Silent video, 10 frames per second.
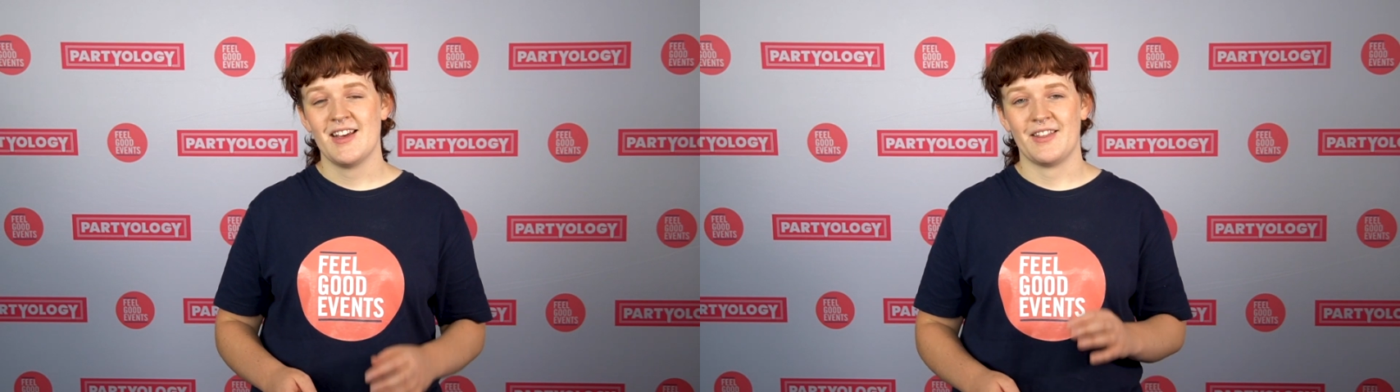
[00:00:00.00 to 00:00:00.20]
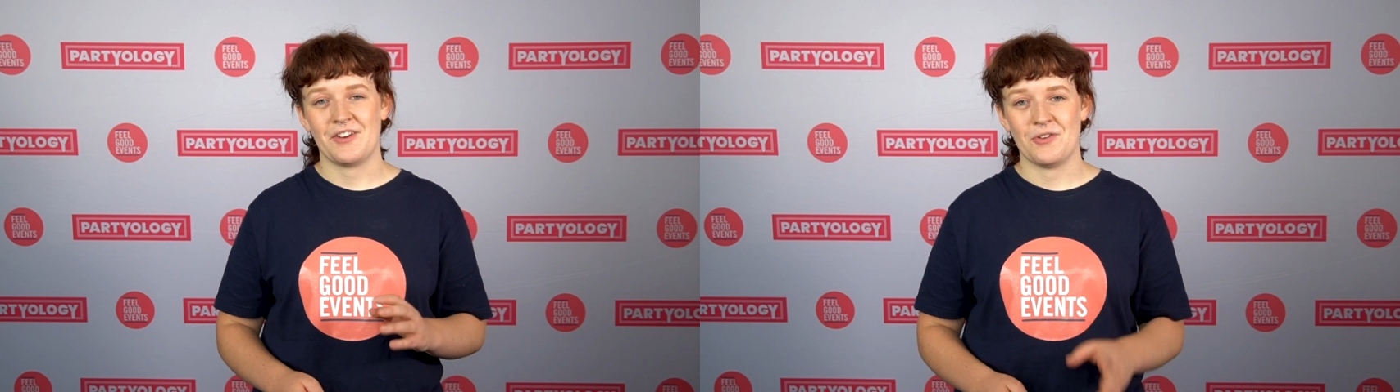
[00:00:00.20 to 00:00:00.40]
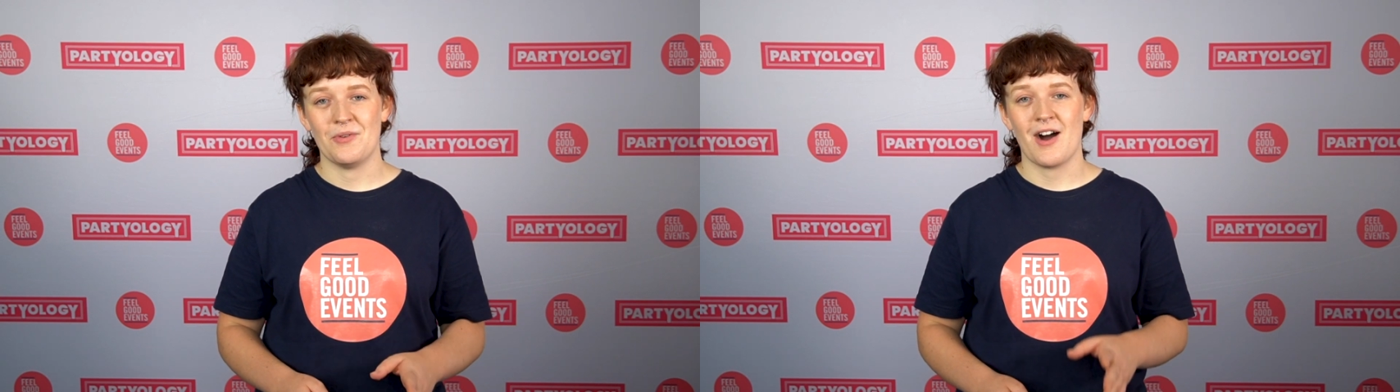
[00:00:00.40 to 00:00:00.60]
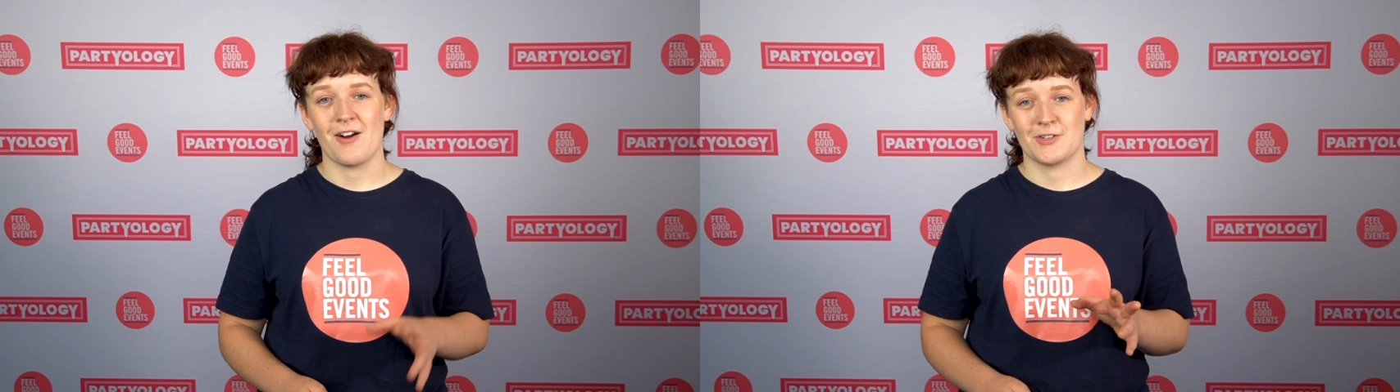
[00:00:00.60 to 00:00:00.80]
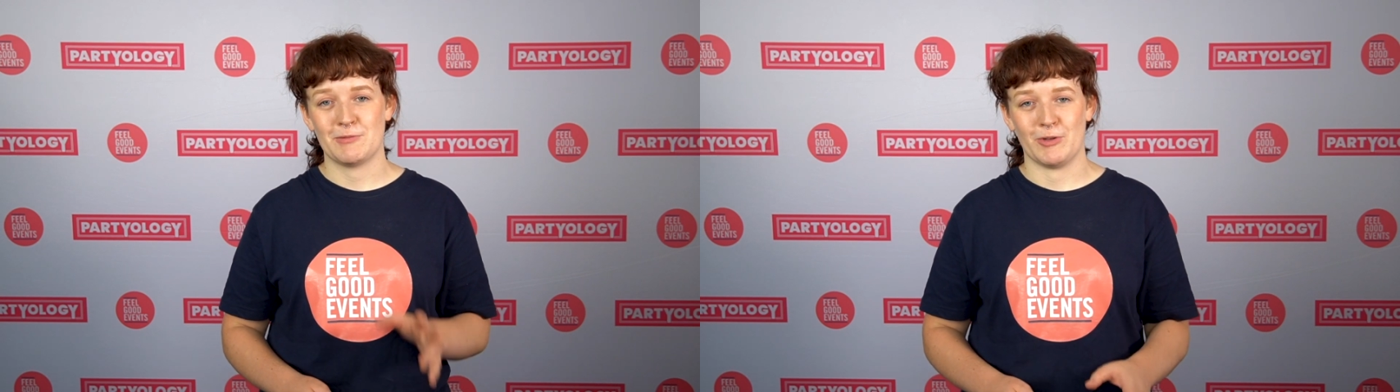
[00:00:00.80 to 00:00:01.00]
that you
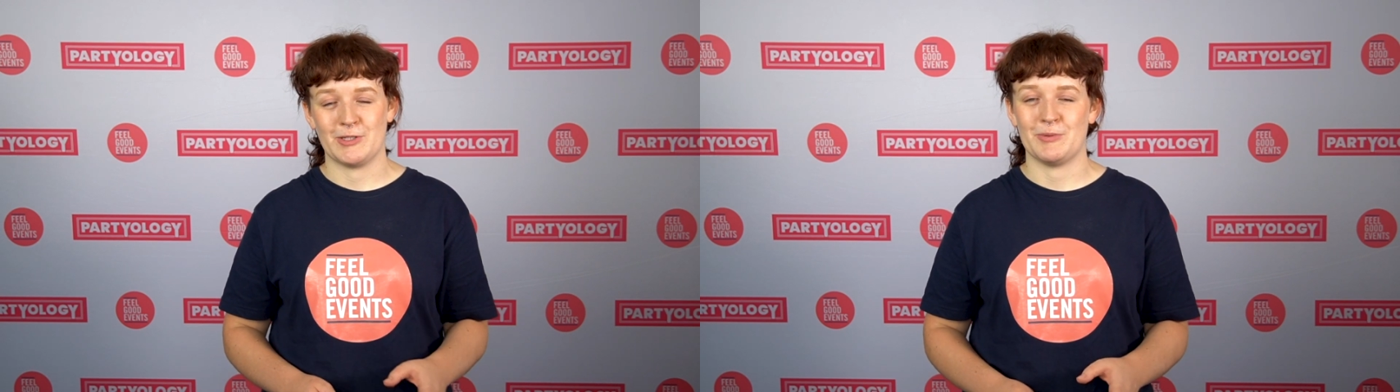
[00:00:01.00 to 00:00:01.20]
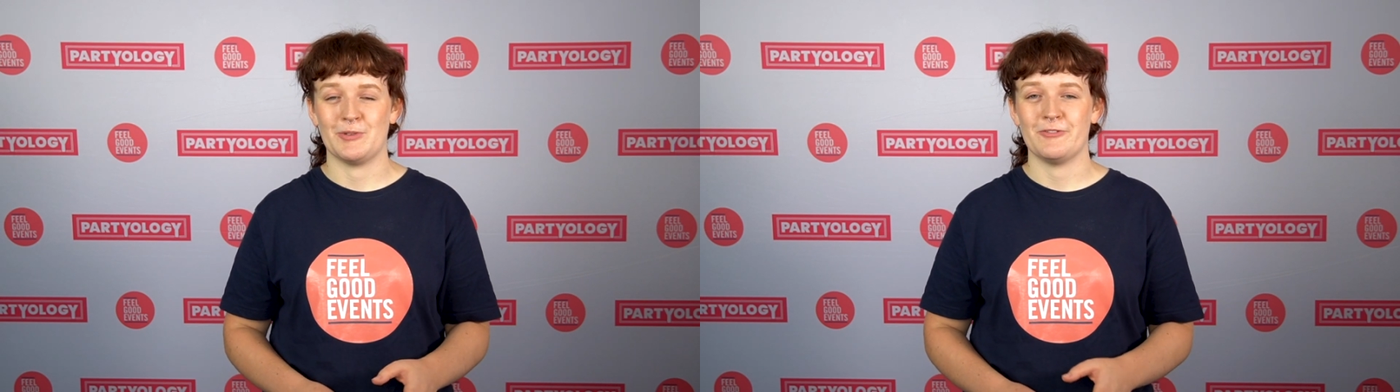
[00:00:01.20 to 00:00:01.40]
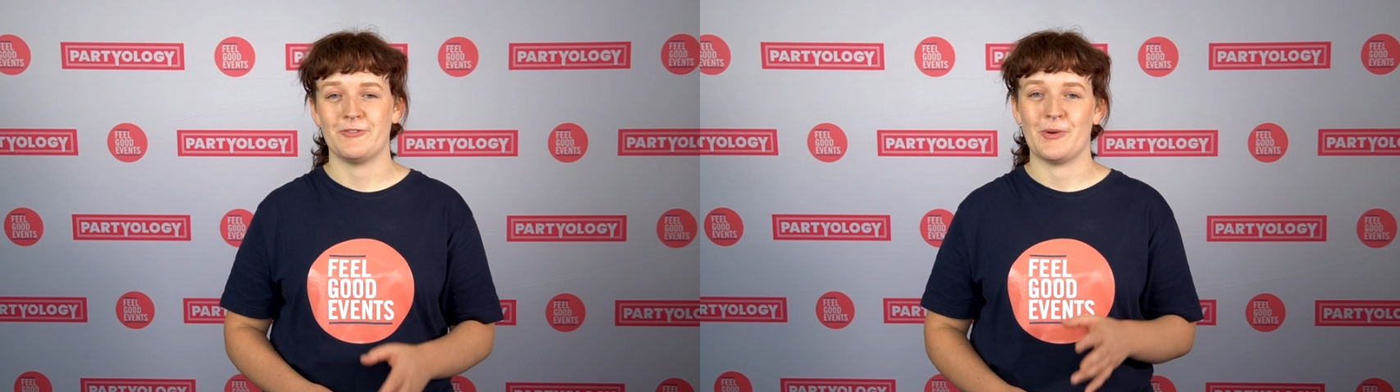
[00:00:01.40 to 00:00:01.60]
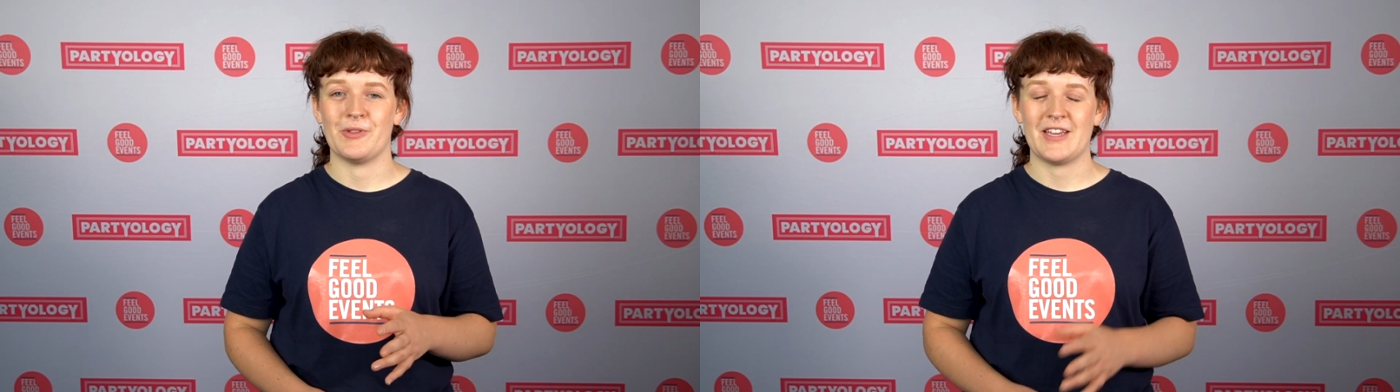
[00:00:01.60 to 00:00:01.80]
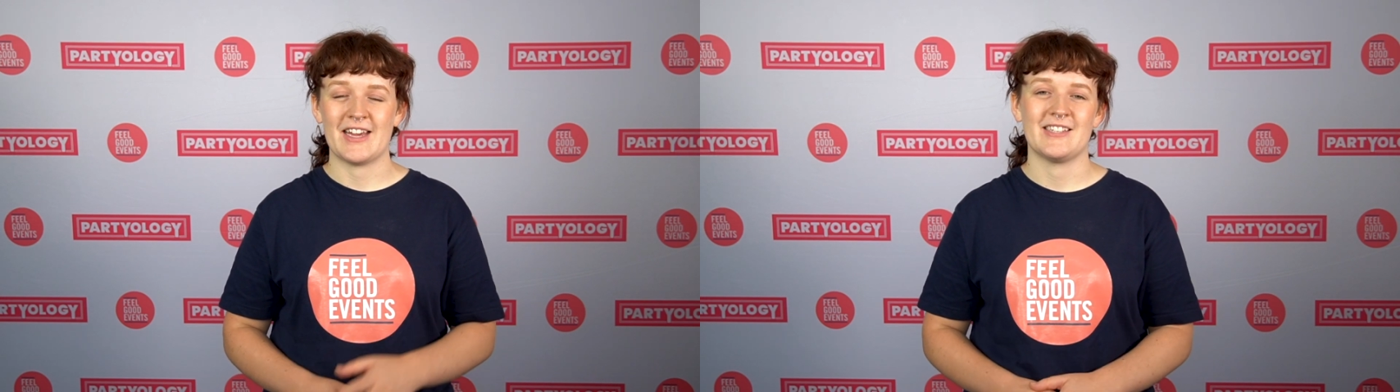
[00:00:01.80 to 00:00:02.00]
are responsible for
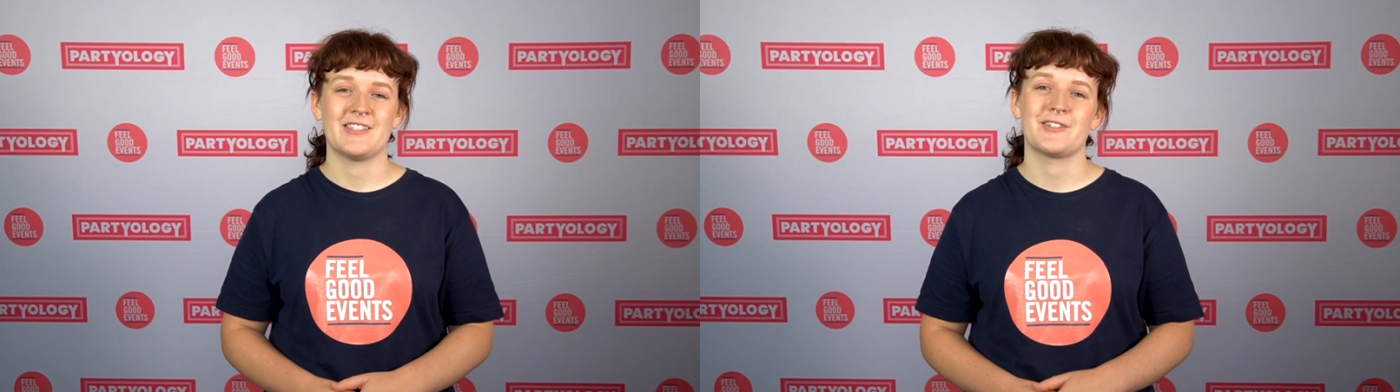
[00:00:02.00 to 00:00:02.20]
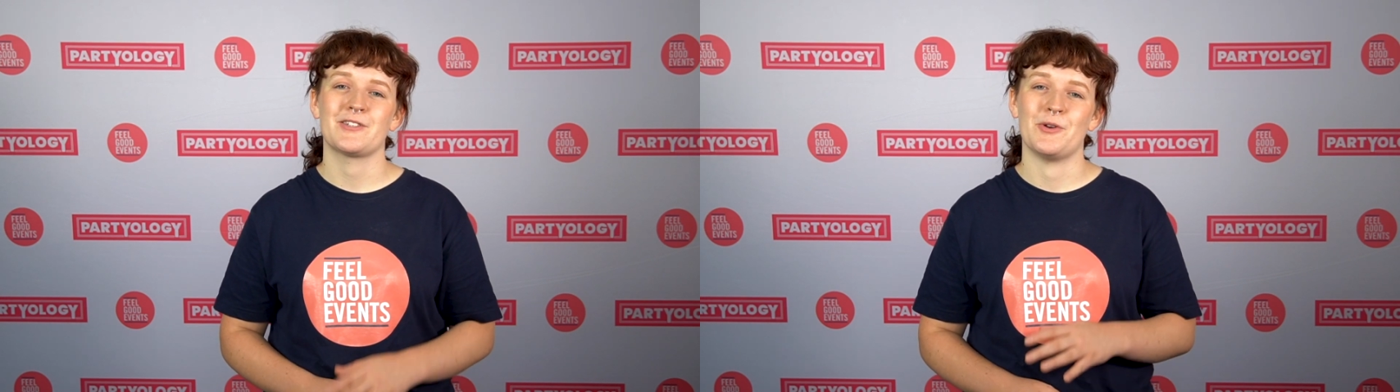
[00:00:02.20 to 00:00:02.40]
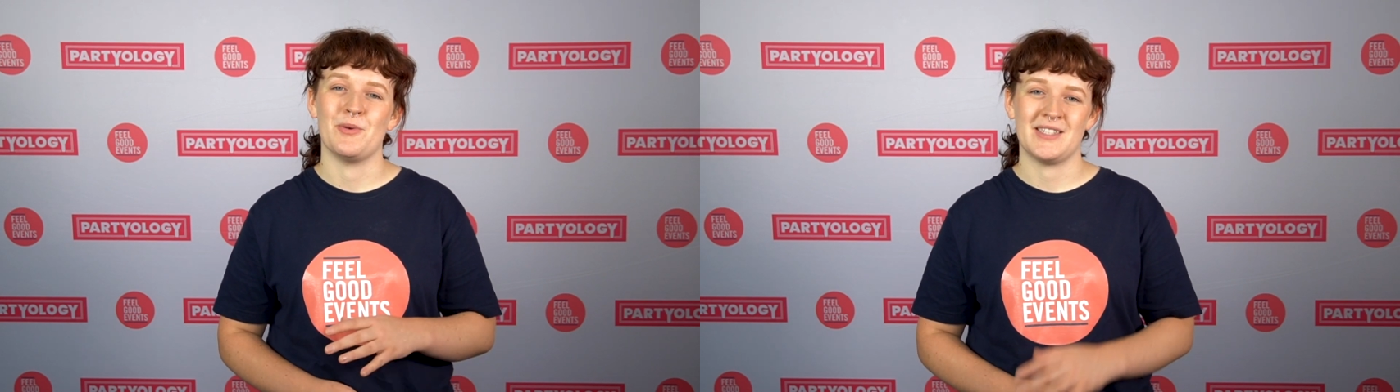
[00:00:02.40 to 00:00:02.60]
the guests who